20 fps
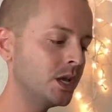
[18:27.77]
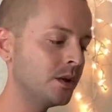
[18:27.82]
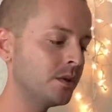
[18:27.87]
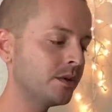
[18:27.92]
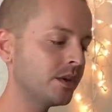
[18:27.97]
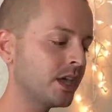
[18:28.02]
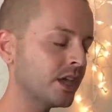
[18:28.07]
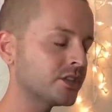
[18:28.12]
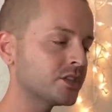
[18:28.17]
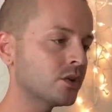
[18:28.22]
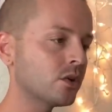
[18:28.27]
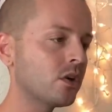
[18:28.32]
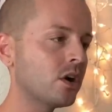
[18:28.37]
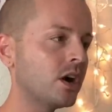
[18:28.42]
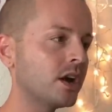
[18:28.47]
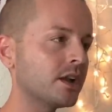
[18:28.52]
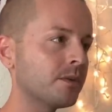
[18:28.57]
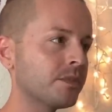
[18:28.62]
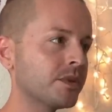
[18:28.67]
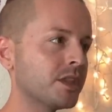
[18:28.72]
get so
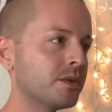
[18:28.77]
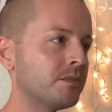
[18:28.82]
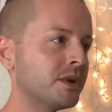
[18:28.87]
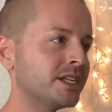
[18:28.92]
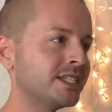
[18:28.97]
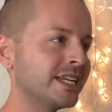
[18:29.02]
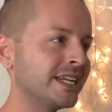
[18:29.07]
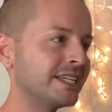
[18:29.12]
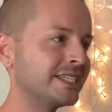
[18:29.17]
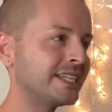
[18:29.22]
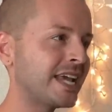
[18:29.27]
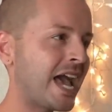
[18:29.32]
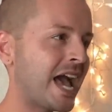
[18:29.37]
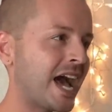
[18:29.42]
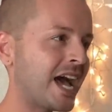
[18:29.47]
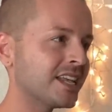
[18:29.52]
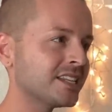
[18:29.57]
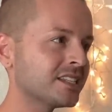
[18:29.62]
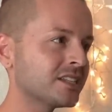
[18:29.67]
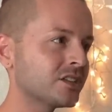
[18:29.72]
caught up in the mundane
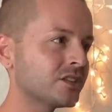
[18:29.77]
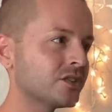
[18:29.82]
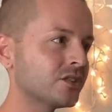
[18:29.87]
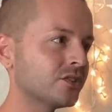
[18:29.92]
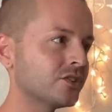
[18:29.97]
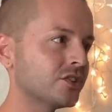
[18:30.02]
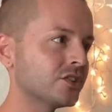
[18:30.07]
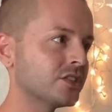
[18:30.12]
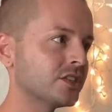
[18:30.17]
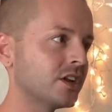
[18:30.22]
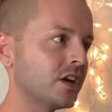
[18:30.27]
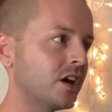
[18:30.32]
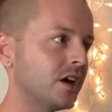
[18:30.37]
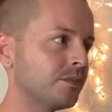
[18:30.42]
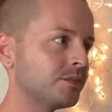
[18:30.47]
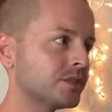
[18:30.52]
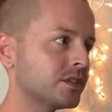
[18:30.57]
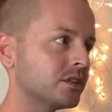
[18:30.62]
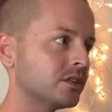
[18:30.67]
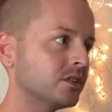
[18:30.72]
tasks or just the
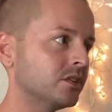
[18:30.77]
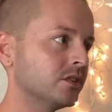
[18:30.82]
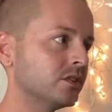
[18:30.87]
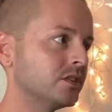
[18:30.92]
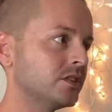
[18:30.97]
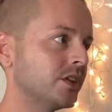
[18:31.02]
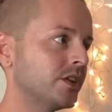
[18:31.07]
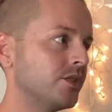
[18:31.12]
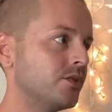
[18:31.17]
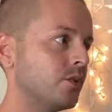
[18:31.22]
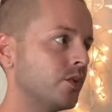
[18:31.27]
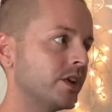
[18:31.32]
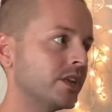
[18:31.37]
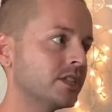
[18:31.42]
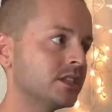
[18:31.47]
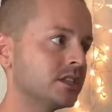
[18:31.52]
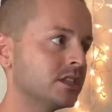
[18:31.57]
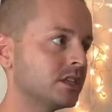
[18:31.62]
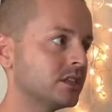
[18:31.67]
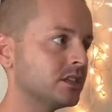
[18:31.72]
obstacles, the
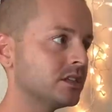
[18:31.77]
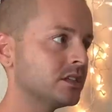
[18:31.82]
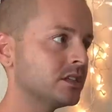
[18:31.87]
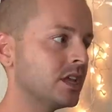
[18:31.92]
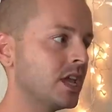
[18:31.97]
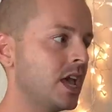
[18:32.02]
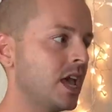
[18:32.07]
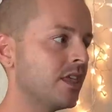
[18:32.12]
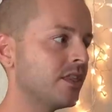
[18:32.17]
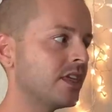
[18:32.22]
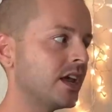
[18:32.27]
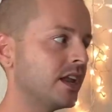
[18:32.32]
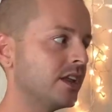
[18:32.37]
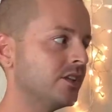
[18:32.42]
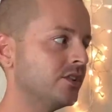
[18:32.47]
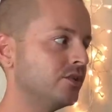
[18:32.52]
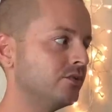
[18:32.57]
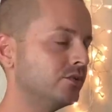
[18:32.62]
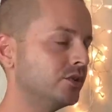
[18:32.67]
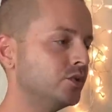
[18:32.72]
annoyances, that
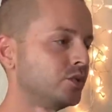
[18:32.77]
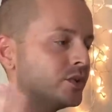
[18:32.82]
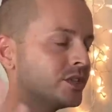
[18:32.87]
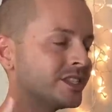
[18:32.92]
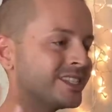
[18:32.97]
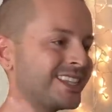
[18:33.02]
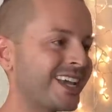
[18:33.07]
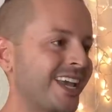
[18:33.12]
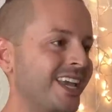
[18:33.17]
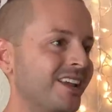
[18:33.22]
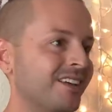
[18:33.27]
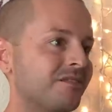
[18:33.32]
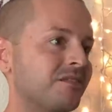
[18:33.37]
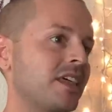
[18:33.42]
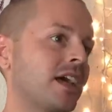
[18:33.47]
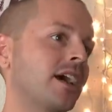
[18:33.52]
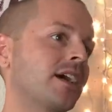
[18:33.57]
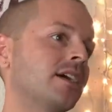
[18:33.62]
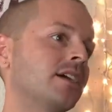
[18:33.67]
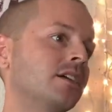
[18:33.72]
you lose sight of
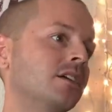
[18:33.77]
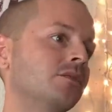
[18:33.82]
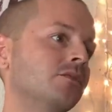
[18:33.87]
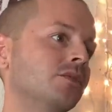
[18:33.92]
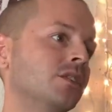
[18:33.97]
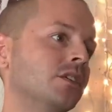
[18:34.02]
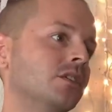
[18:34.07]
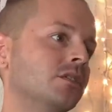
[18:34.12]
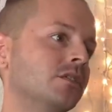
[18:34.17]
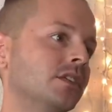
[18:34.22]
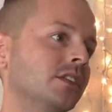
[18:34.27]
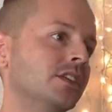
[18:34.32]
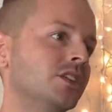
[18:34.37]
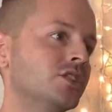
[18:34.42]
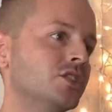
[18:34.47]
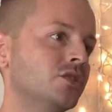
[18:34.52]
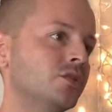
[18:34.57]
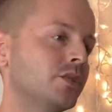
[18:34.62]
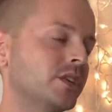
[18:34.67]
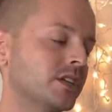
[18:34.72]
that, at
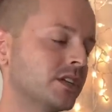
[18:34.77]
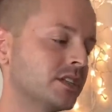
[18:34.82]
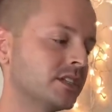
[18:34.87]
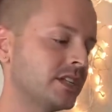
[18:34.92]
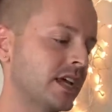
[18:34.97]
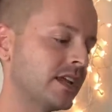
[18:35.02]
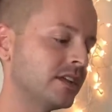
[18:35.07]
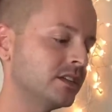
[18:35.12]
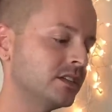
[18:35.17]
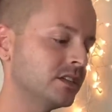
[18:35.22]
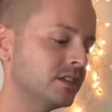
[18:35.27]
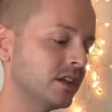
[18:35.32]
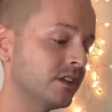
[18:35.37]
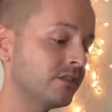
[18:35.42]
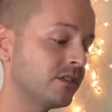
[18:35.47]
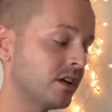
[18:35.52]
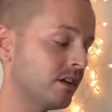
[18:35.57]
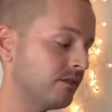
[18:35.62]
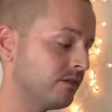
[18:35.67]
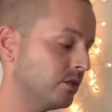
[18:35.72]
least to an extent, if
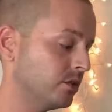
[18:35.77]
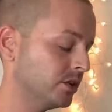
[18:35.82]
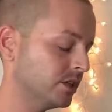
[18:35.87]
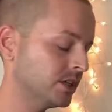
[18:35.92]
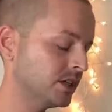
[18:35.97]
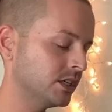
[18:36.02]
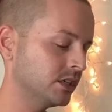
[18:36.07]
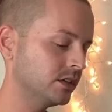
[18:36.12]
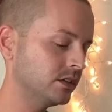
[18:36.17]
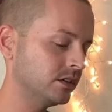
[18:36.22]
not fully.